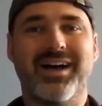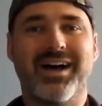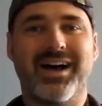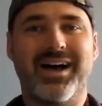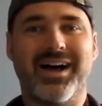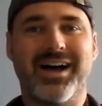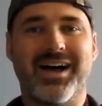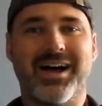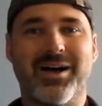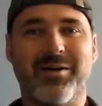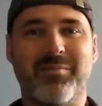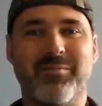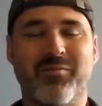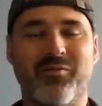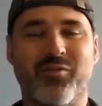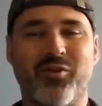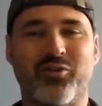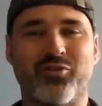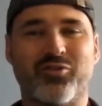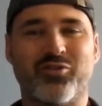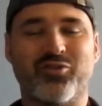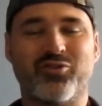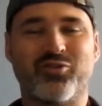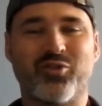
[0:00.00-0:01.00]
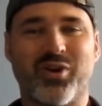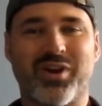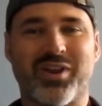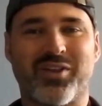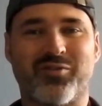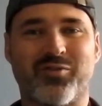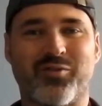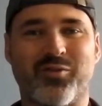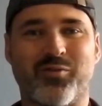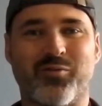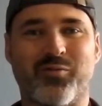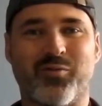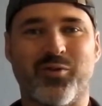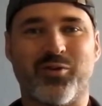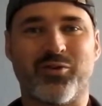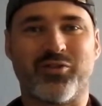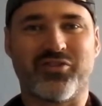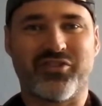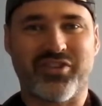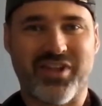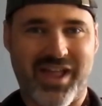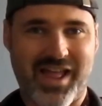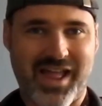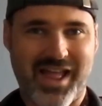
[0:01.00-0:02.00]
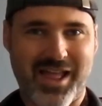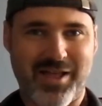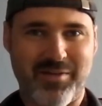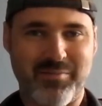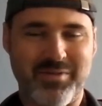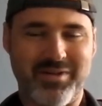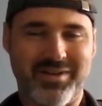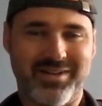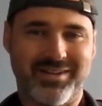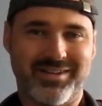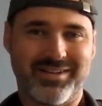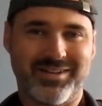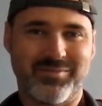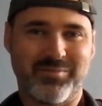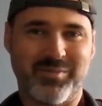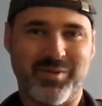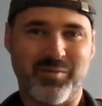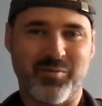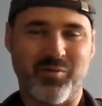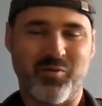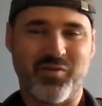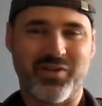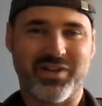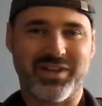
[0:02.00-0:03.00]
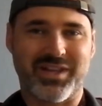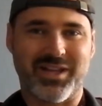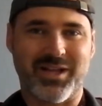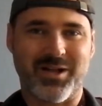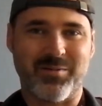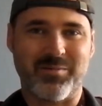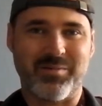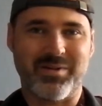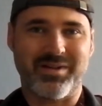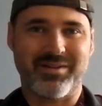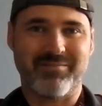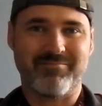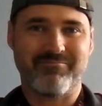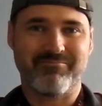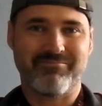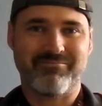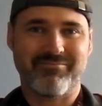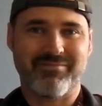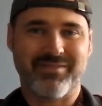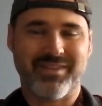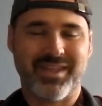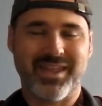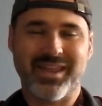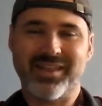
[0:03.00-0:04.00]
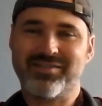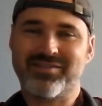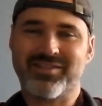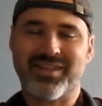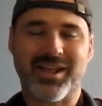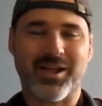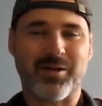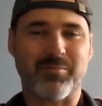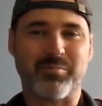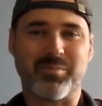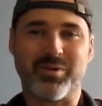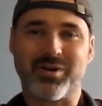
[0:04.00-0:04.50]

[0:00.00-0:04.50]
For those of you joining us for the first time, B Movie Club, it's like a